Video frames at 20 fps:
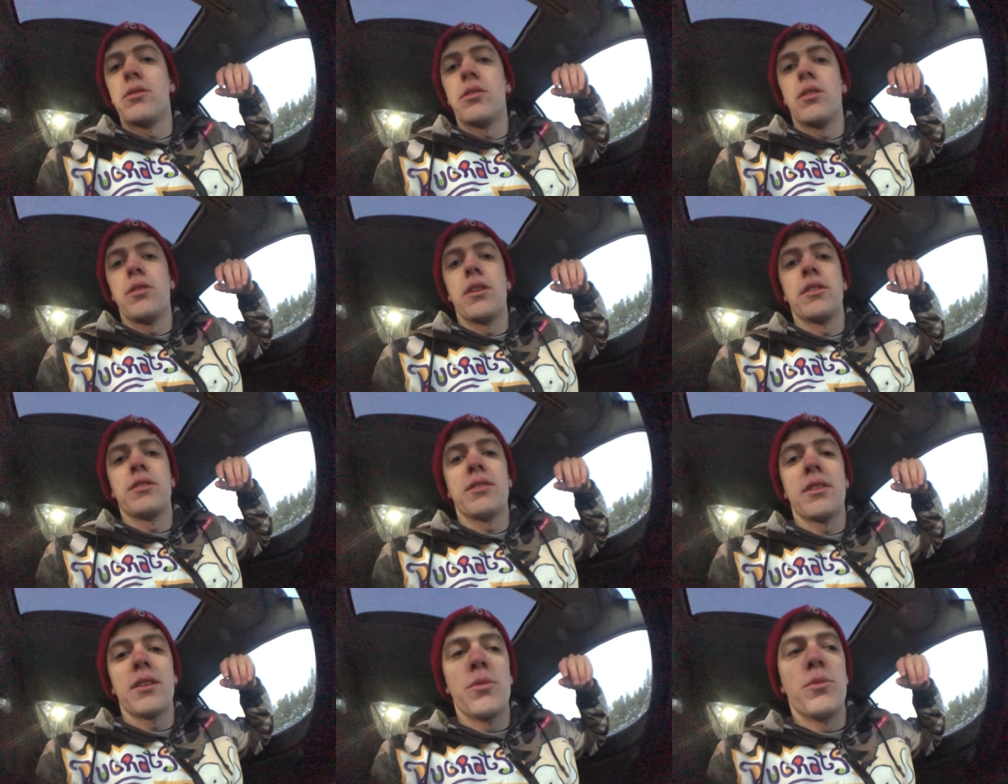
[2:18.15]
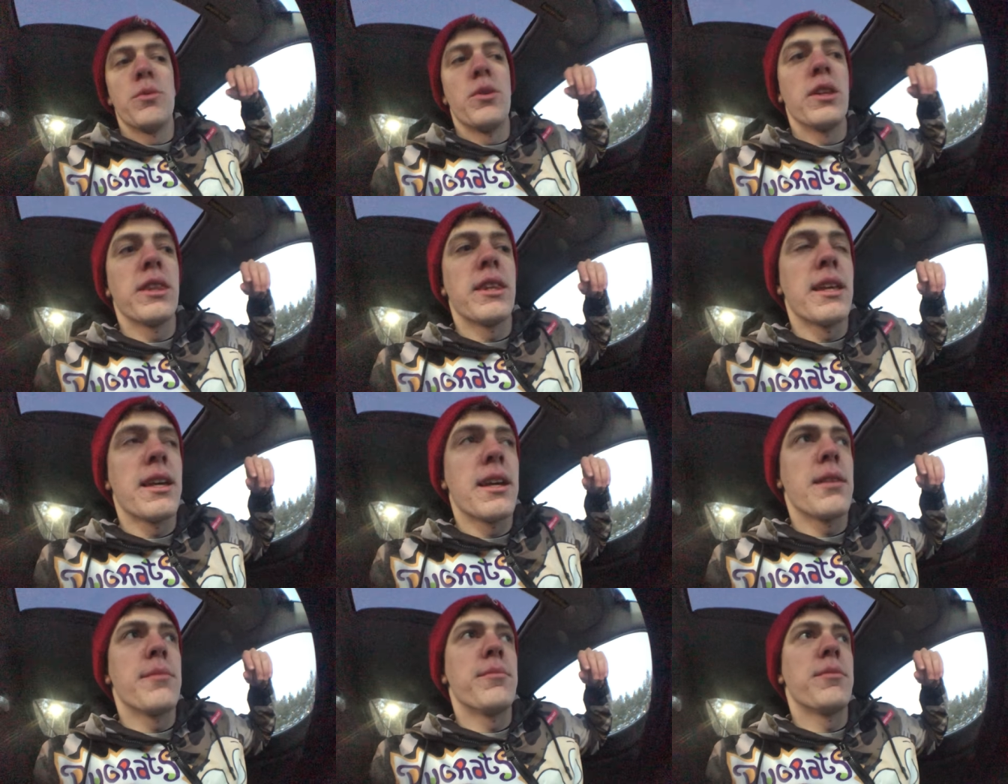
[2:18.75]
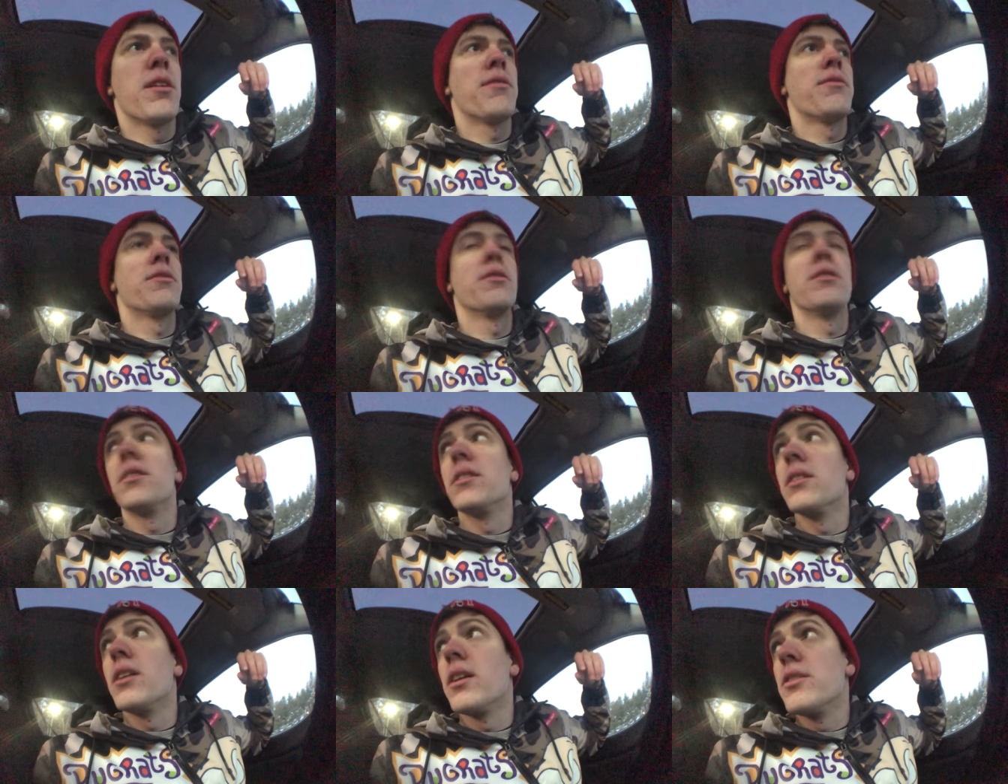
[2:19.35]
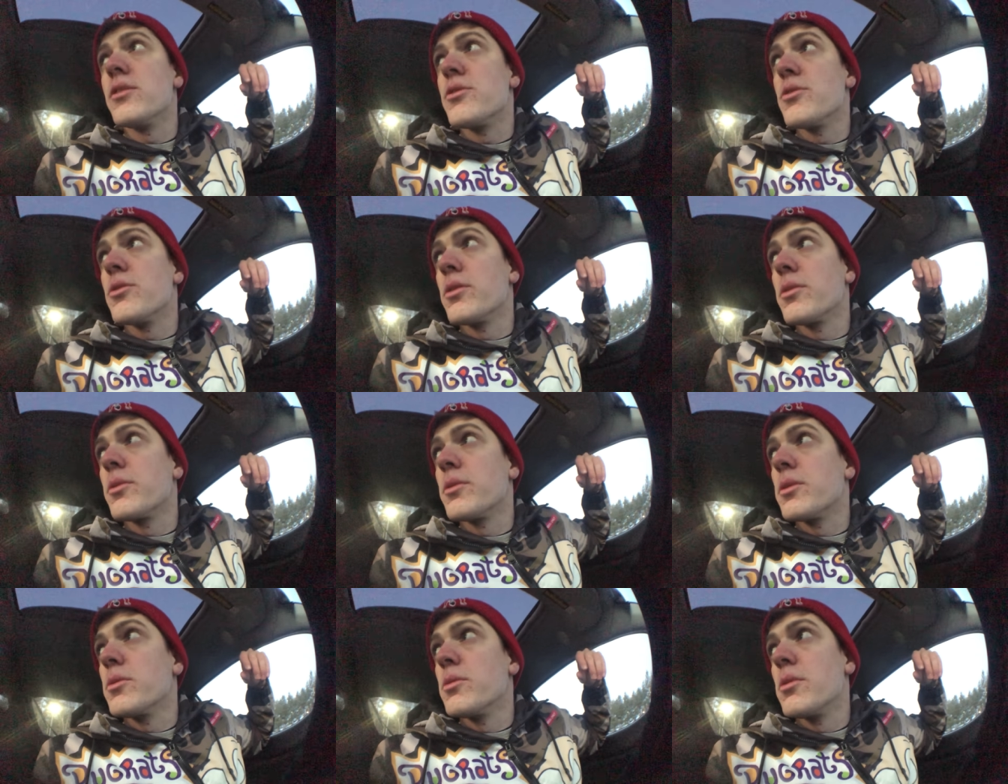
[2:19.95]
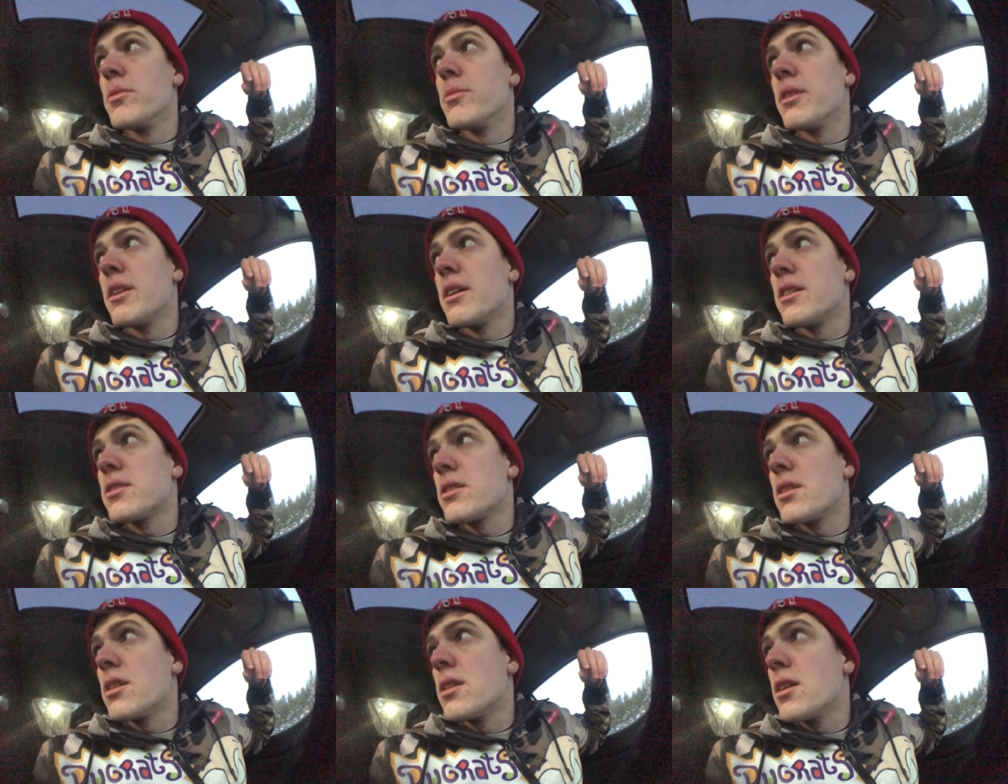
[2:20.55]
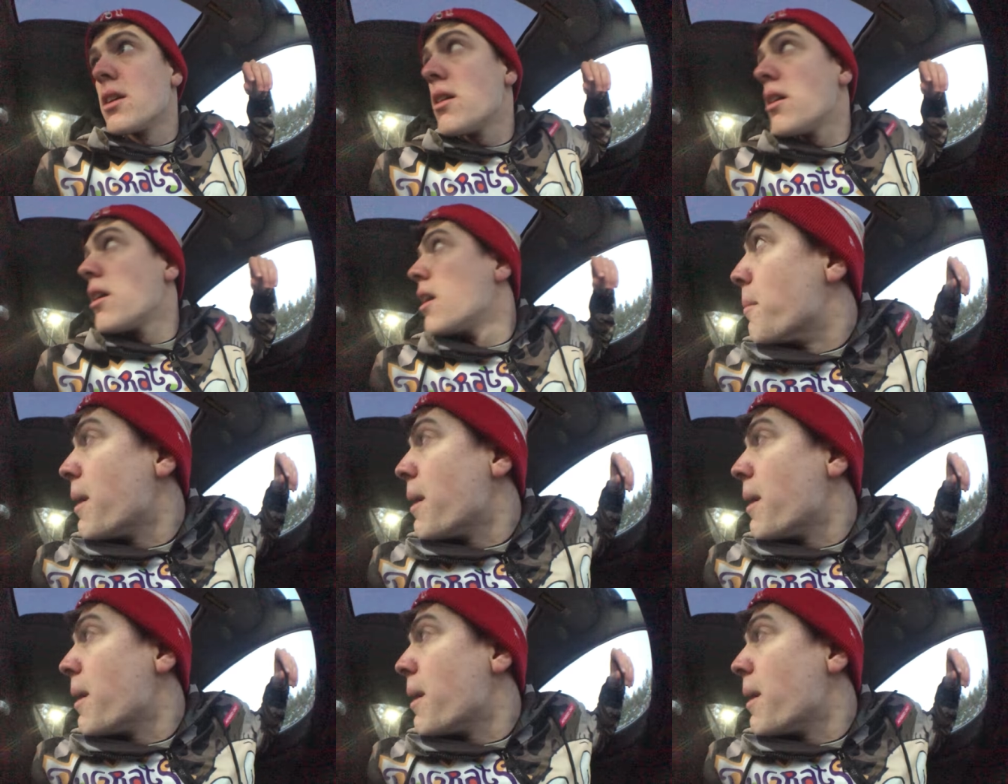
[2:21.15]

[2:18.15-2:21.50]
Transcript: So that's like one thing I'm definitely not enjoying with the Weebill S right now.